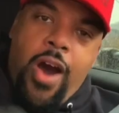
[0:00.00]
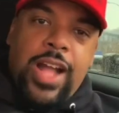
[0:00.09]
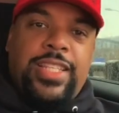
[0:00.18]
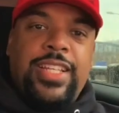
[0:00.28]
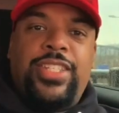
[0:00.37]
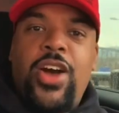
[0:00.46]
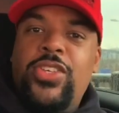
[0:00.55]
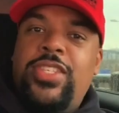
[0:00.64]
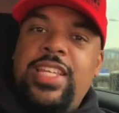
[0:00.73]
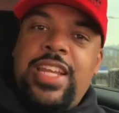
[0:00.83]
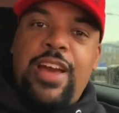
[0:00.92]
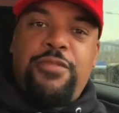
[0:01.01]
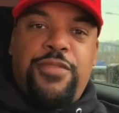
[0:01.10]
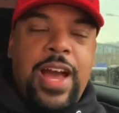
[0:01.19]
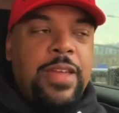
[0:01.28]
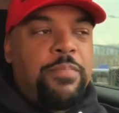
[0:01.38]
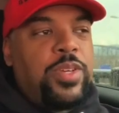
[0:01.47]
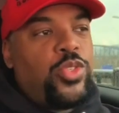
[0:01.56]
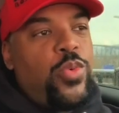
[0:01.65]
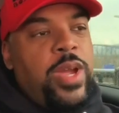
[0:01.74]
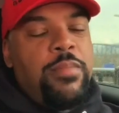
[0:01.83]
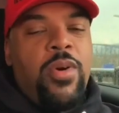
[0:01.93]
Did y'all see that fight
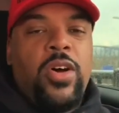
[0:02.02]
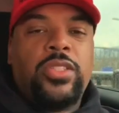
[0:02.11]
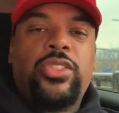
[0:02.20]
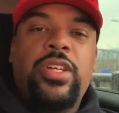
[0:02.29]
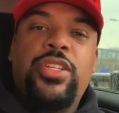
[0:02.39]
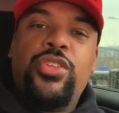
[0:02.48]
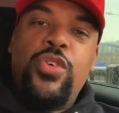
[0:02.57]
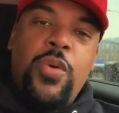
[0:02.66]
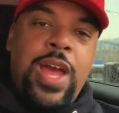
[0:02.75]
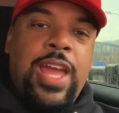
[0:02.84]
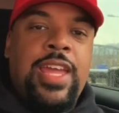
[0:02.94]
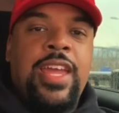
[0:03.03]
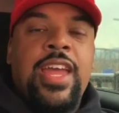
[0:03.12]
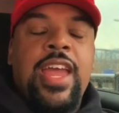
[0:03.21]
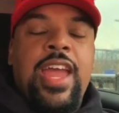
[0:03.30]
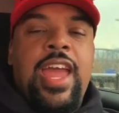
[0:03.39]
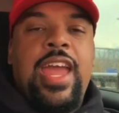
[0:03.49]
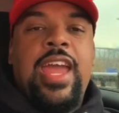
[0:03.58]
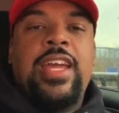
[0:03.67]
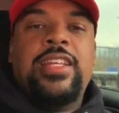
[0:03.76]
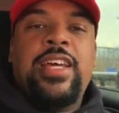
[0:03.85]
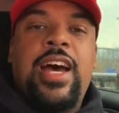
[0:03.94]
between Monster and INOUE
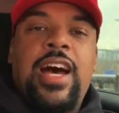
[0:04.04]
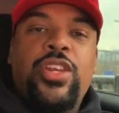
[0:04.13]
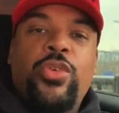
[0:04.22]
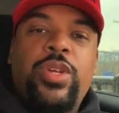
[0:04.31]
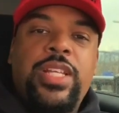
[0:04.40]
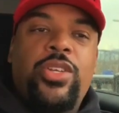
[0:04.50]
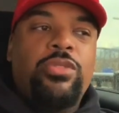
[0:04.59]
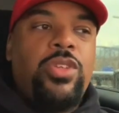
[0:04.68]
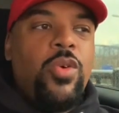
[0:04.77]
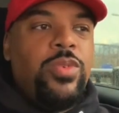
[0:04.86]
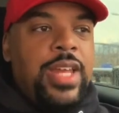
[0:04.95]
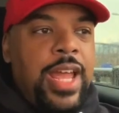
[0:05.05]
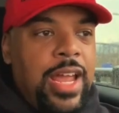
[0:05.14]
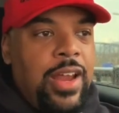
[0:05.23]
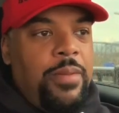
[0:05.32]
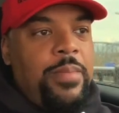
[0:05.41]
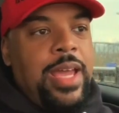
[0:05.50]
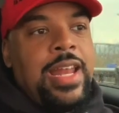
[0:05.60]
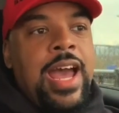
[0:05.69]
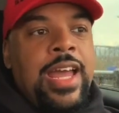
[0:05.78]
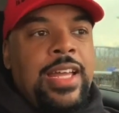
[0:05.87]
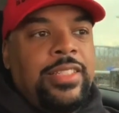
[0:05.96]
and Nonito Donaire, man?
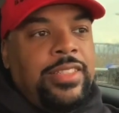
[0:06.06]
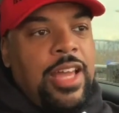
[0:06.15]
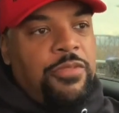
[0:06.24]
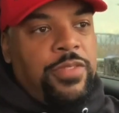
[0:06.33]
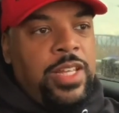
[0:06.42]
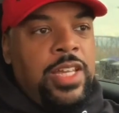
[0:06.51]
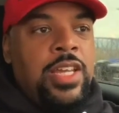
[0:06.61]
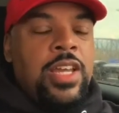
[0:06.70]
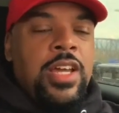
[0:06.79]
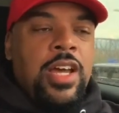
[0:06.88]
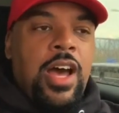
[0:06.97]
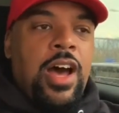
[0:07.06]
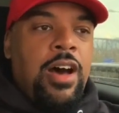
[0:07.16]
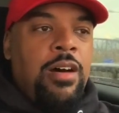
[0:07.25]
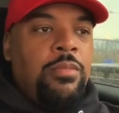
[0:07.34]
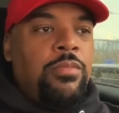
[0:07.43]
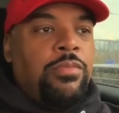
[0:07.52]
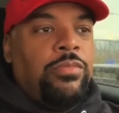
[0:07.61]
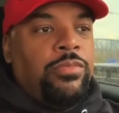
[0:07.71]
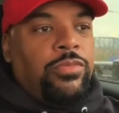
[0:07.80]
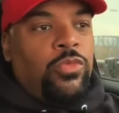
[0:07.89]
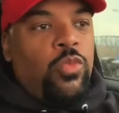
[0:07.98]
That is definitely
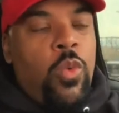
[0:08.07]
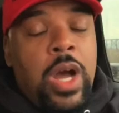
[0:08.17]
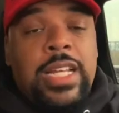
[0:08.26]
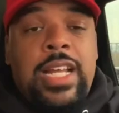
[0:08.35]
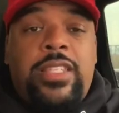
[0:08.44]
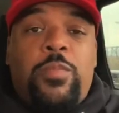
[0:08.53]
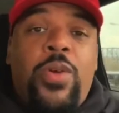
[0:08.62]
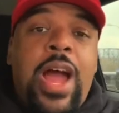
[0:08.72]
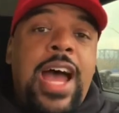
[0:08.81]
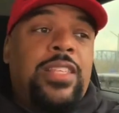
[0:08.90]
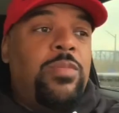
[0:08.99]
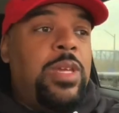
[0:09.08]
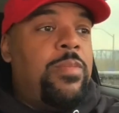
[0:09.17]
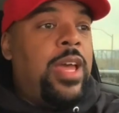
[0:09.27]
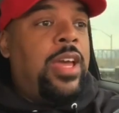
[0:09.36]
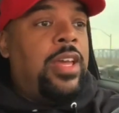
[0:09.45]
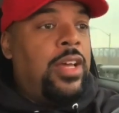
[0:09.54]
one that surprised me, man.